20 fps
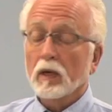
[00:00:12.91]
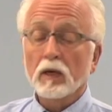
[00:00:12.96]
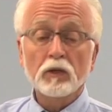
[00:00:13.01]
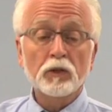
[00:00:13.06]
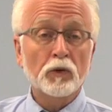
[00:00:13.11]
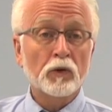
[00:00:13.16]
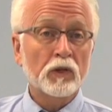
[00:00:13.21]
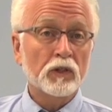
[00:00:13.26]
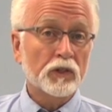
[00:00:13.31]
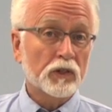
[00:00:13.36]

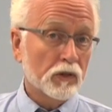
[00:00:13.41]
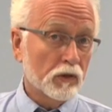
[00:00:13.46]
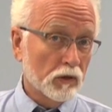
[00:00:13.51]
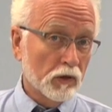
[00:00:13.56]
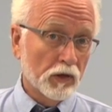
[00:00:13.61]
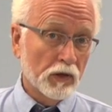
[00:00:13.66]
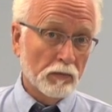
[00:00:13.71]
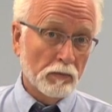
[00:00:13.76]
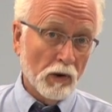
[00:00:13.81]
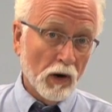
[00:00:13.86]
units that
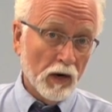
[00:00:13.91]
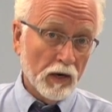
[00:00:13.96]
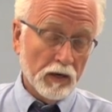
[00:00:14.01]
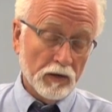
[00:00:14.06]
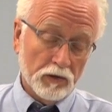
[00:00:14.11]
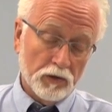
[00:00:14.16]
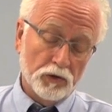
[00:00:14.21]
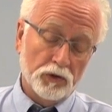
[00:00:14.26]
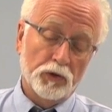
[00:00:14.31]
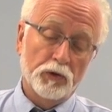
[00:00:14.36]
are on the
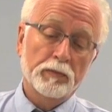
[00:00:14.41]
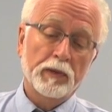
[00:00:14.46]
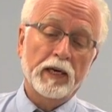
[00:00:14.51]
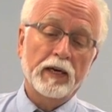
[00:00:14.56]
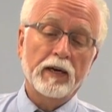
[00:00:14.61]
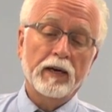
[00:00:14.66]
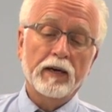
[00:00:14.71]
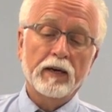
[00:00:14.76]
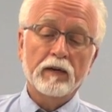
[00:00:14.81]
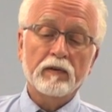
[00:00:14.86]
market that you
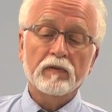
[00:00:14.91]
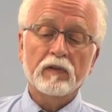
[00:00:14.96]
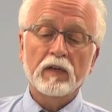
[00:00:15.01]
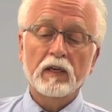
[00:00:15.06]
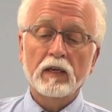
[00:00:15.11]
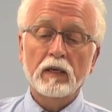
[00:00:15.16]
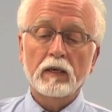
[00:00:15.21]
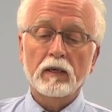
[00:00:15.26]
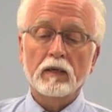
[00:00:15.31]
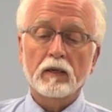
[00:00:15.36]
may have
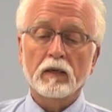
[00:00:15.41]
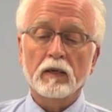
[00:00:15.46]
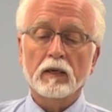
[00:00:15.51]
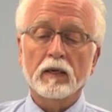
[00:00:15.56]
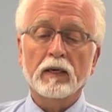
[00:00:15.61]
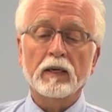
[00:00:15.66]
uh,